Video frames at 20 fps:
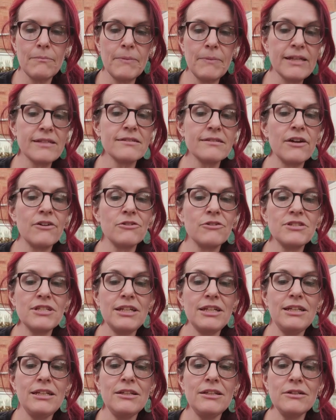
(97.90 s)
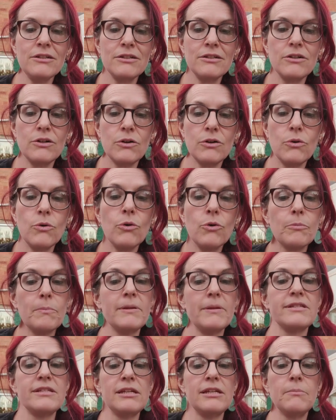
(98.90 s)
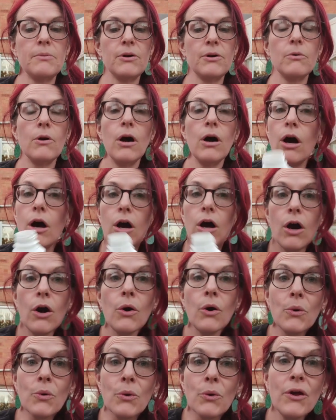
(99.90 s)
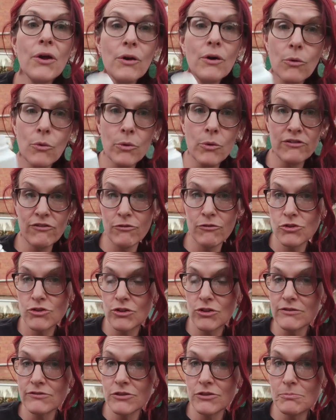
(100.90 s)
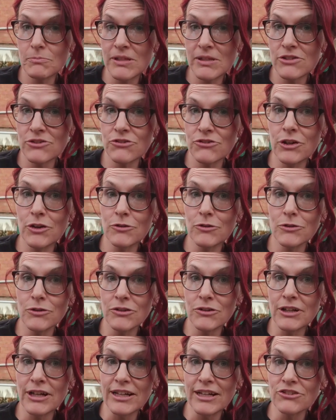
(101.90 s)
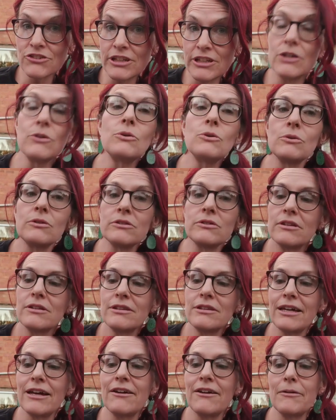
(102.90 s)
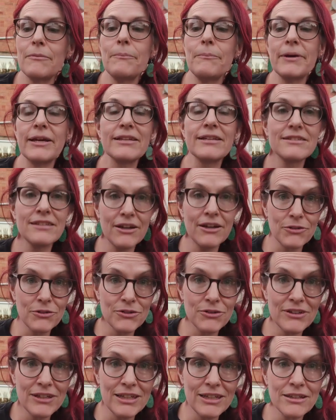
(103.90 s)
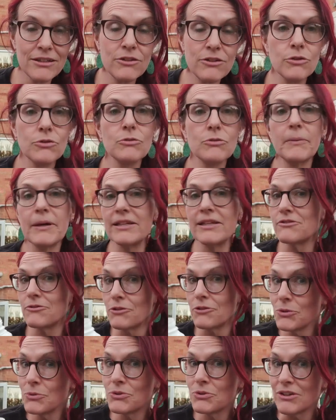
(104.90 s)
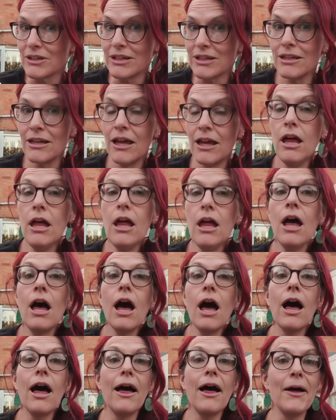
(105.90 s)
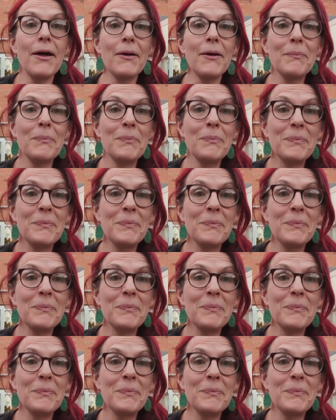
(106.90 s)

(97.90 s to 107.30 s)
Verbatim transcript: bexarotene or placebo. Oh, we've solved the mystery of what they're actually called. They're bexarotene, not bexarotene. Um,